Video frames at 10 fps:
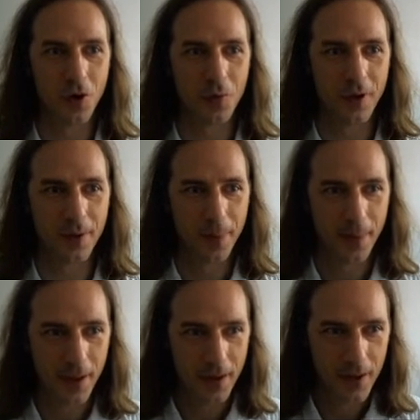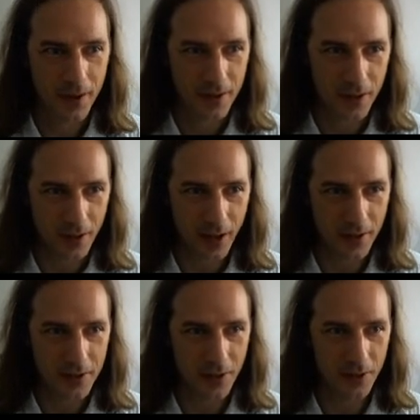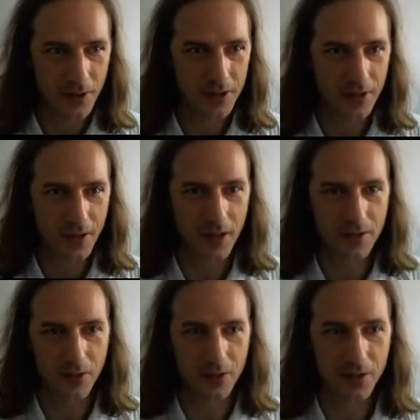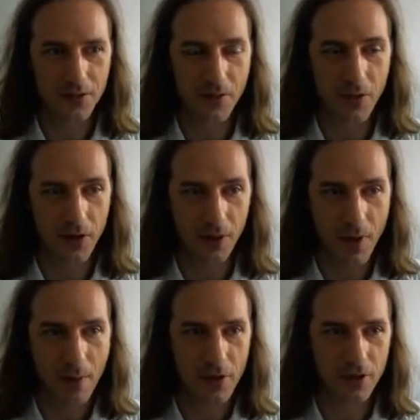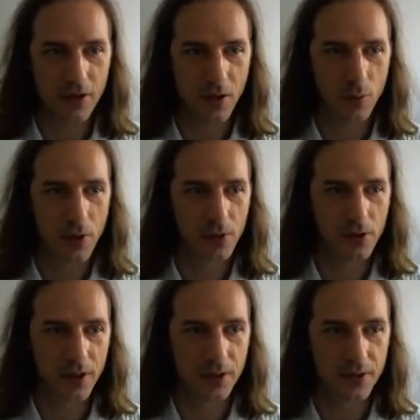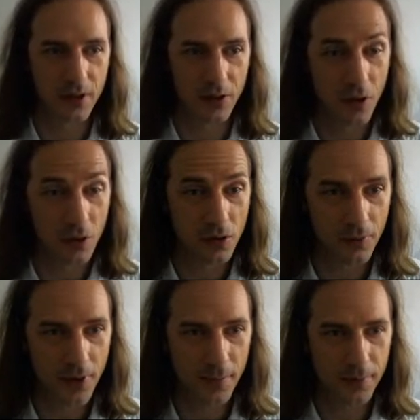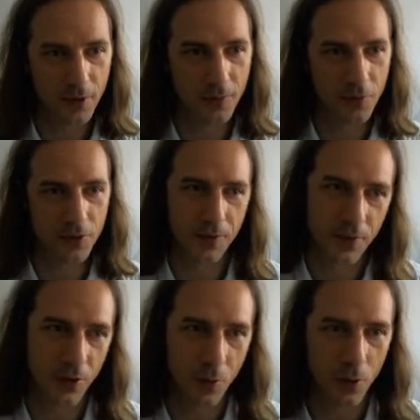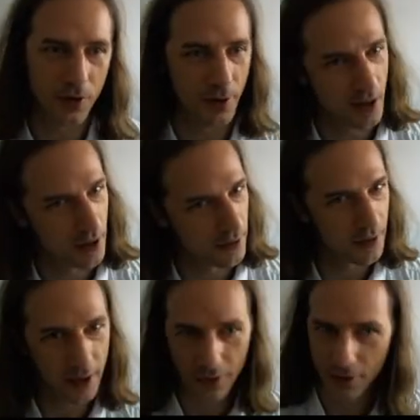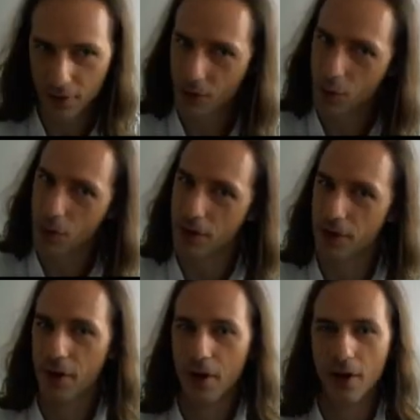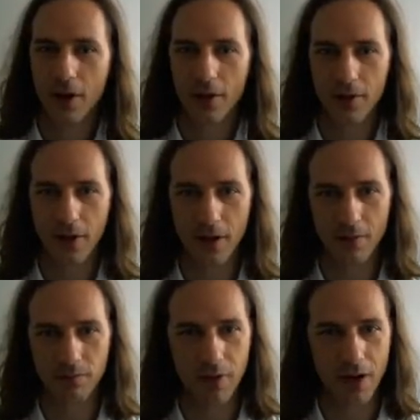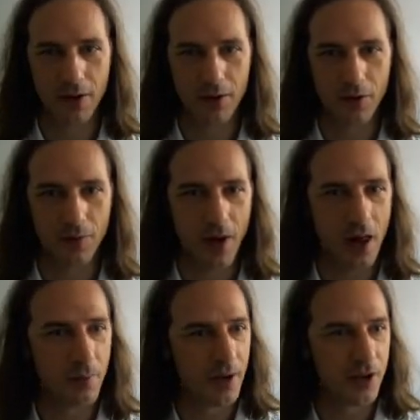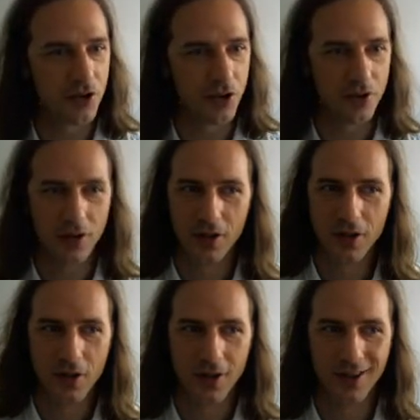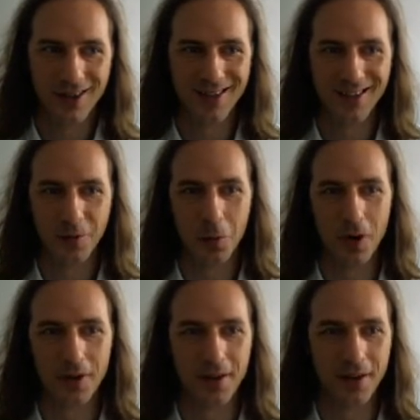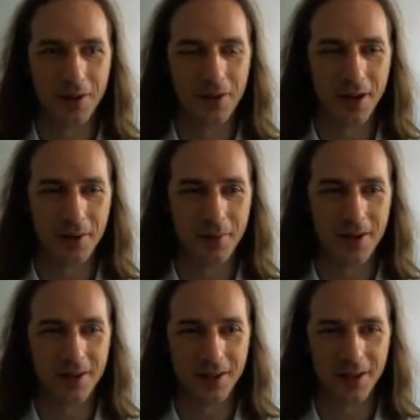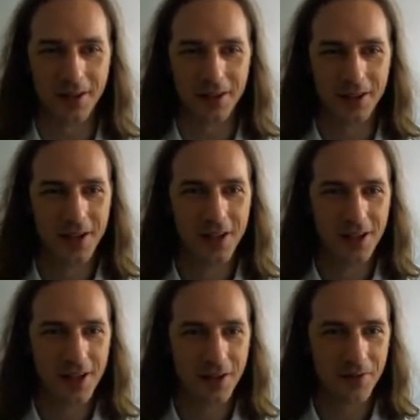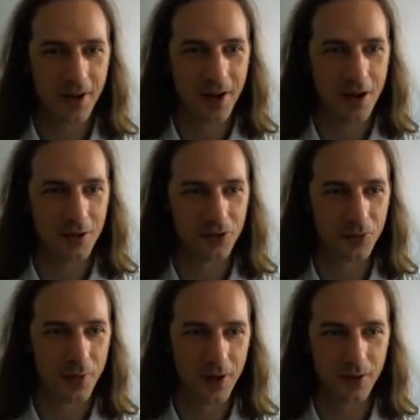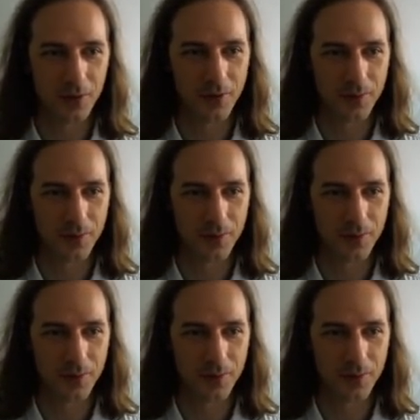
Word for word: warn me. Okay, so this has all these 13 members and we will install all of them. Of course, if you don't want the calculator, you don't want the, I don't know, file manager, well, then you can uh, leave that out, but